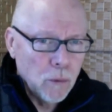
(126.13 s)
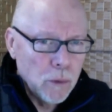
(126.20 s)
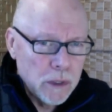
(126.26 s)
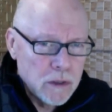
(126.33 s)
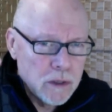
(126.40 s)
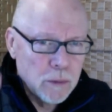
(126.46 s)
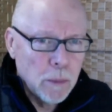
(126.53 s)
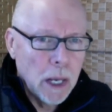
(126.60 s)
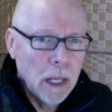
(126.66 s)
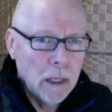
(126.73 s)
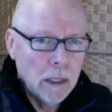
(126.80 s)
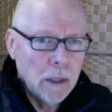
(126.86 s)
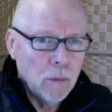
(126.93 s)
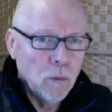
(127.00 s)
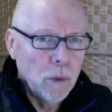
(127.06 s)
we
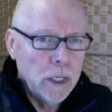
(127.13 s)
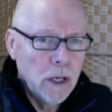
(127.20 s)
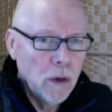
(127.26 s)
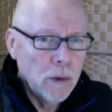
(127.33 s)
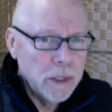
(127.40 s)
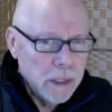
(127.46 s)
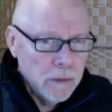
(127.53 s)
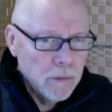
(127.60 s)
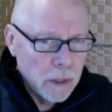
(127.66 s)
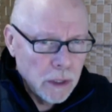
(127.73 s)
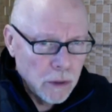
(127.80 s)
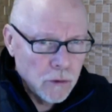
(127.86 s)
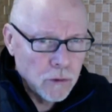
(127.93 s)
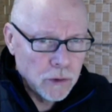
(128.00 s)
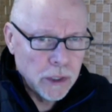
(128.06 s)
smell it, we don't even
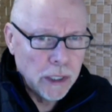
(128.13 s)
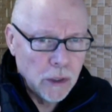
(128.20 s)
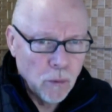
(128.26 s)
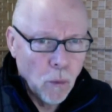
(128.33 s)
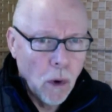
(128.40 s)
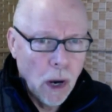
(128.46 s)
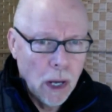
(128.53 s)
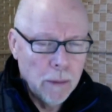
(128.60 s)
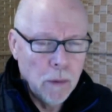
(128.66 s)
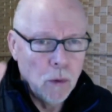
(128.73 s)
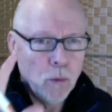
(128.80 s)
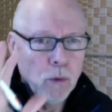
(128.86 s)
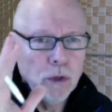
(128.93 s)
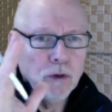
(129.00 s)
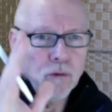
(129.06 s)
understand why, but
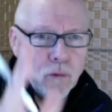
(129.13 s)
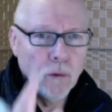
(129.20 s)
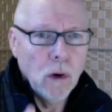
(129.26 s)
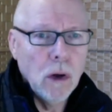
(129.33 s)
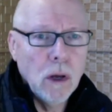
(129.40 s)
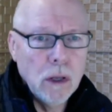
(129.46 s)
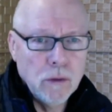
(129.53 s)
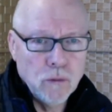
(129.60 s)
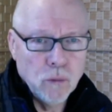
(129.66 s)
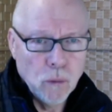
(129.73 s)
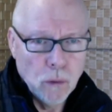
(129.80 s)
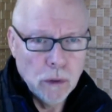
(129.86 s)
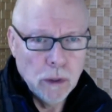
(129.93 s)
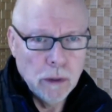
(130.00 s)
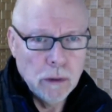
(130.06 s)
we're drawn
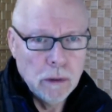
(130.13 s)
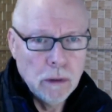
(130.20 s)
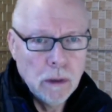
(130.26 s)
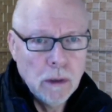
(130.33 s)
toward it.